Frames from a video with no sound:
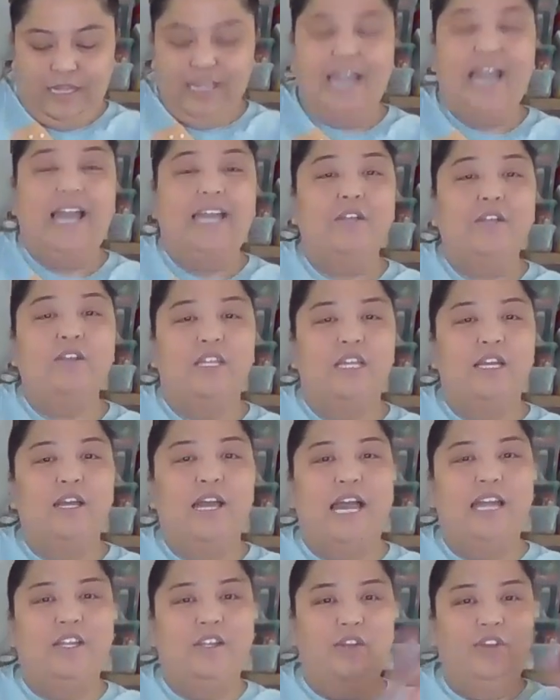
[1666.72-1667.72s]
Yeah,
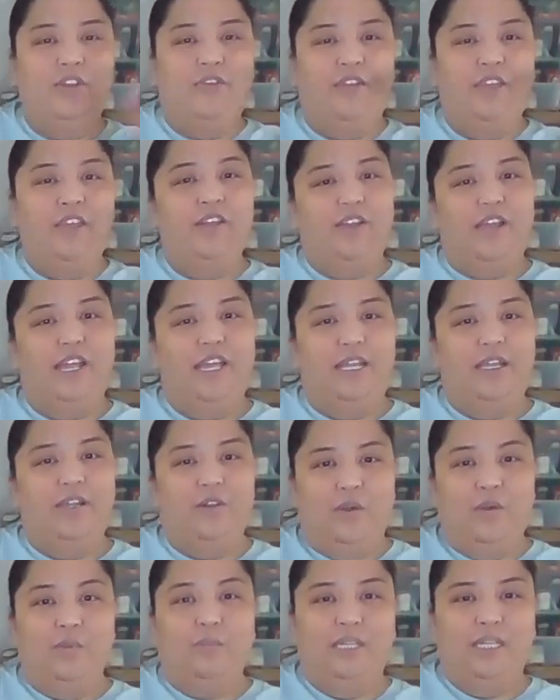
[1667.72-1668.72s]
I do the figure 8
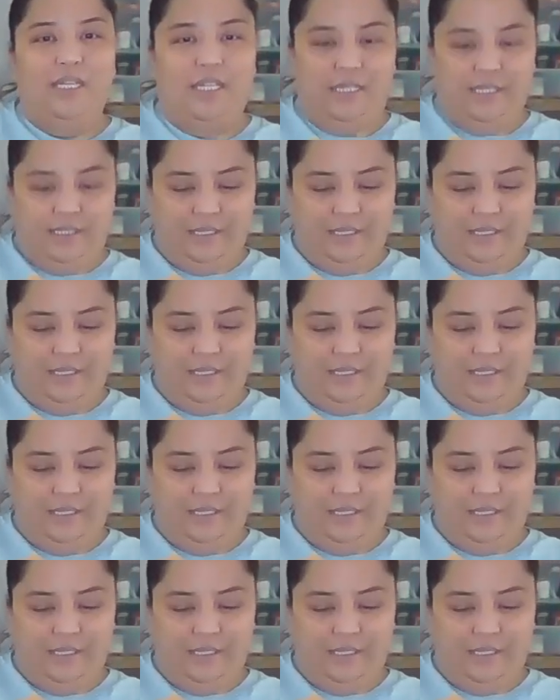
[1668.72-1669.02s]
normally.